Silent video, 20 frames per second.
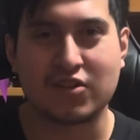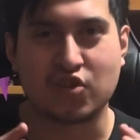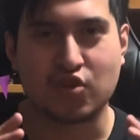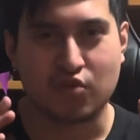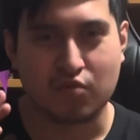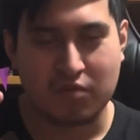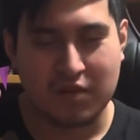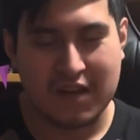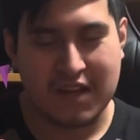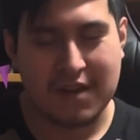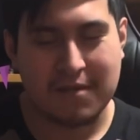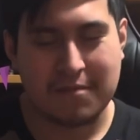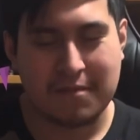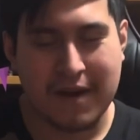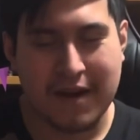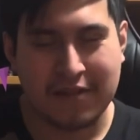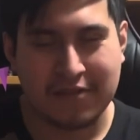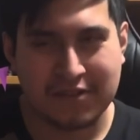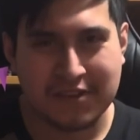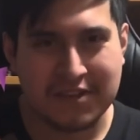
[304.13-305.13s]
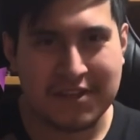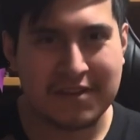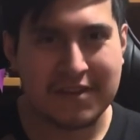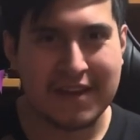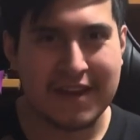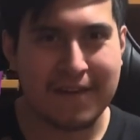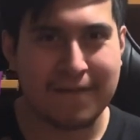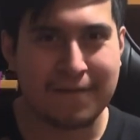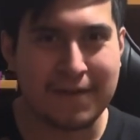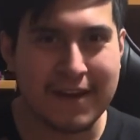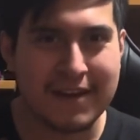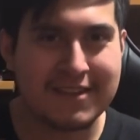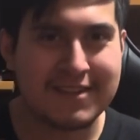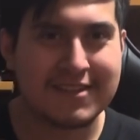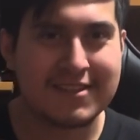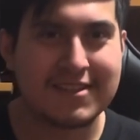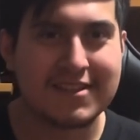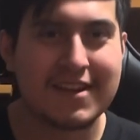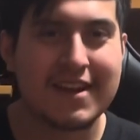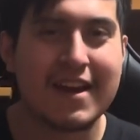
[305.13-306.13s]
dream out the
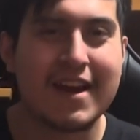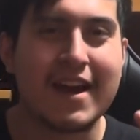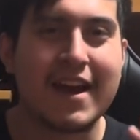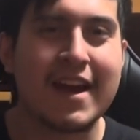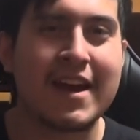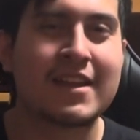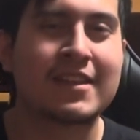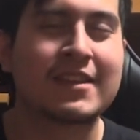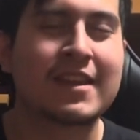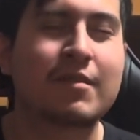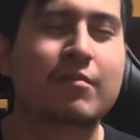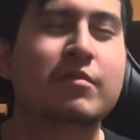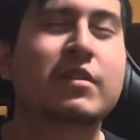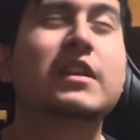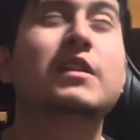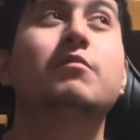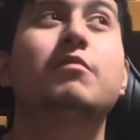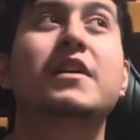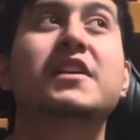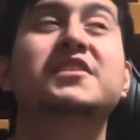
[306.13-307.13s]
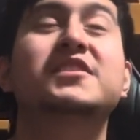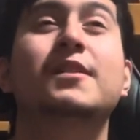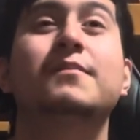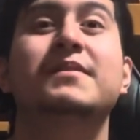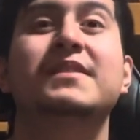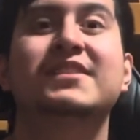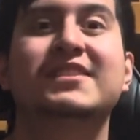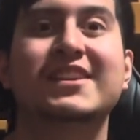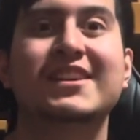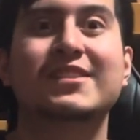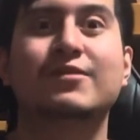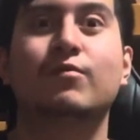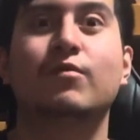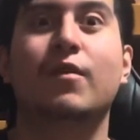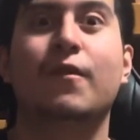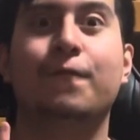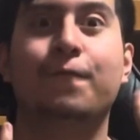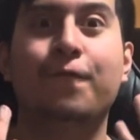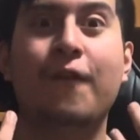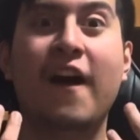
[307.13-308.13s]
events, and then when he wakes up, he sees
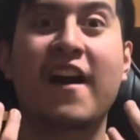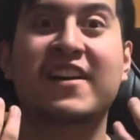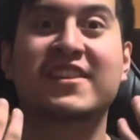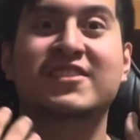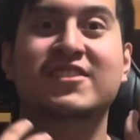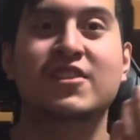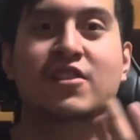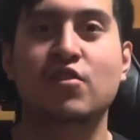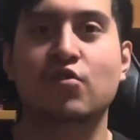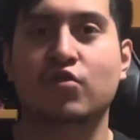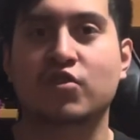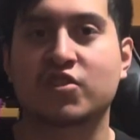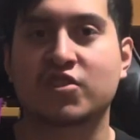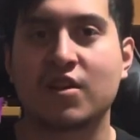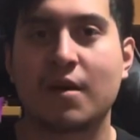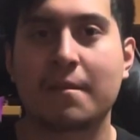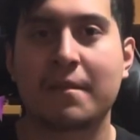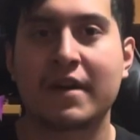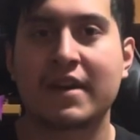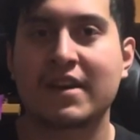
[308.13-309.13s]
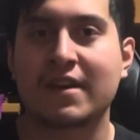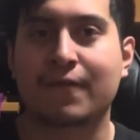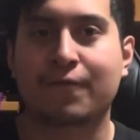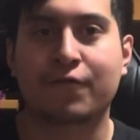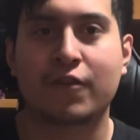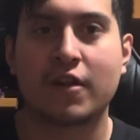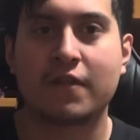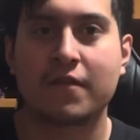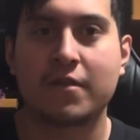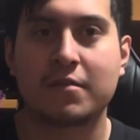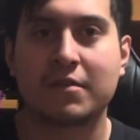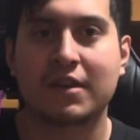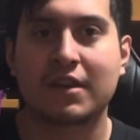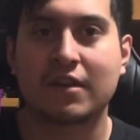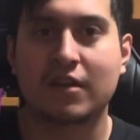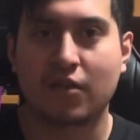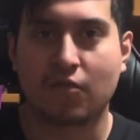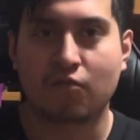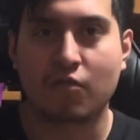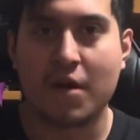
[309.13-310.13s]
Foxy or somebody in front of him, and then
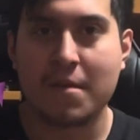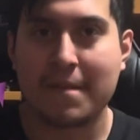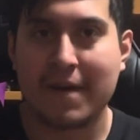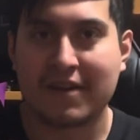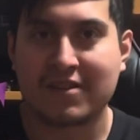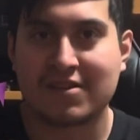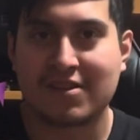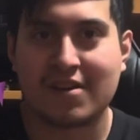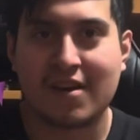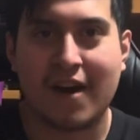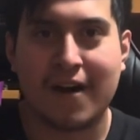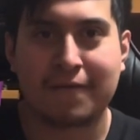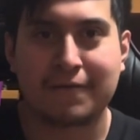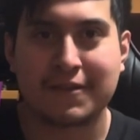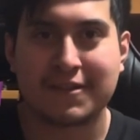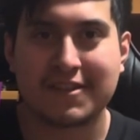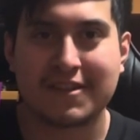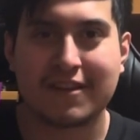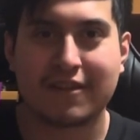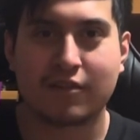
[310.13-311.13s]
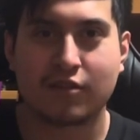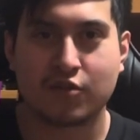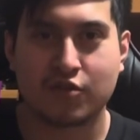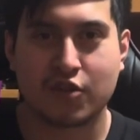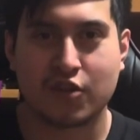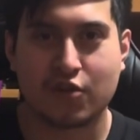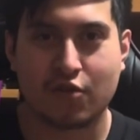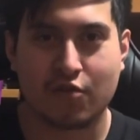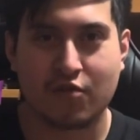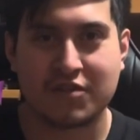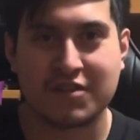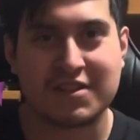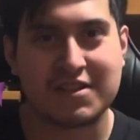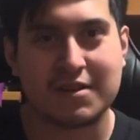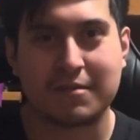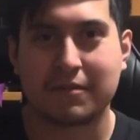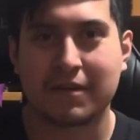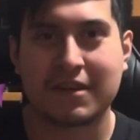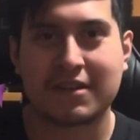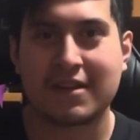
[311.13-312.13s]
he'd run back to the office, close the doors or
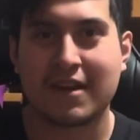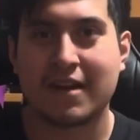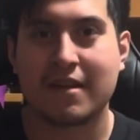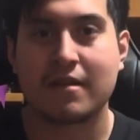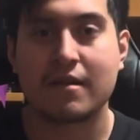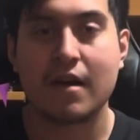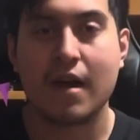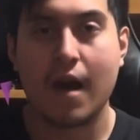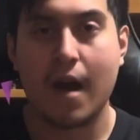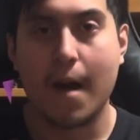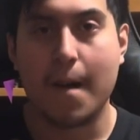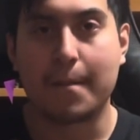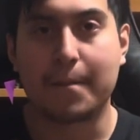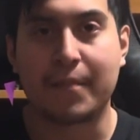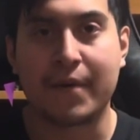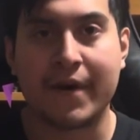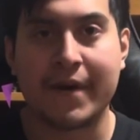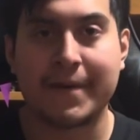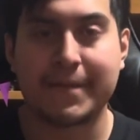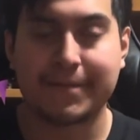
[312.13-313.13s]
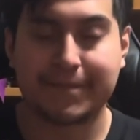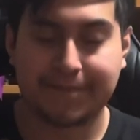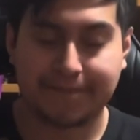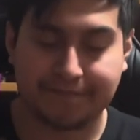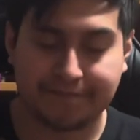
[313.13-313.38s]
something like that. But